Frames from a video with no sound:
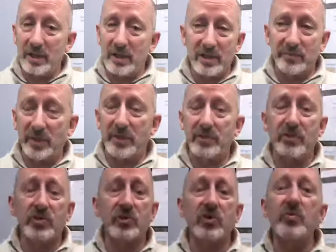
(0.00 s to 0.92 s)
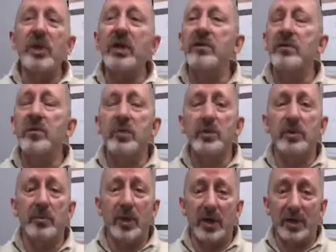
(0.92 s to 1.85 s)
that stuff because there's so many of them on
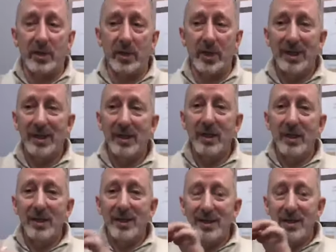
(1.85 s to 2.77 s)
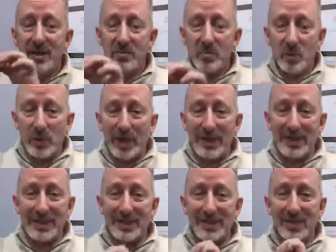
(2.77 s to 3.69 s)
the market.
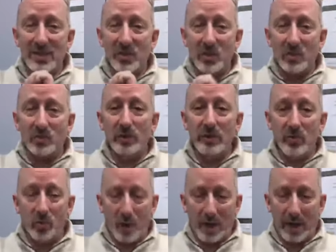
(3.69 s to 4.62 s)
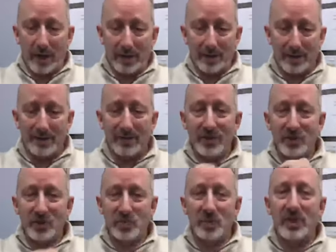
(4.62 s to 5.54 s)
Monat is the only one
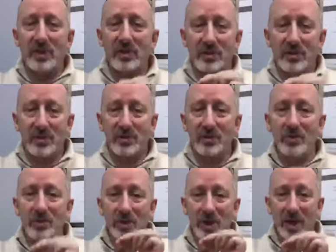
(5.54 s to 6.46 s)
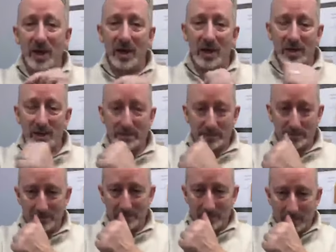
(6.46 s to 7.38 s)
that speaks to hair.
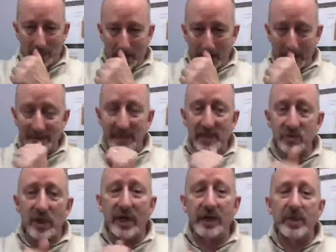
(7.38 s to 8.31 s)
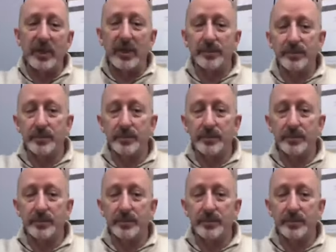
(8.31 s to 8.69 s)
And, and how, that's your, why how has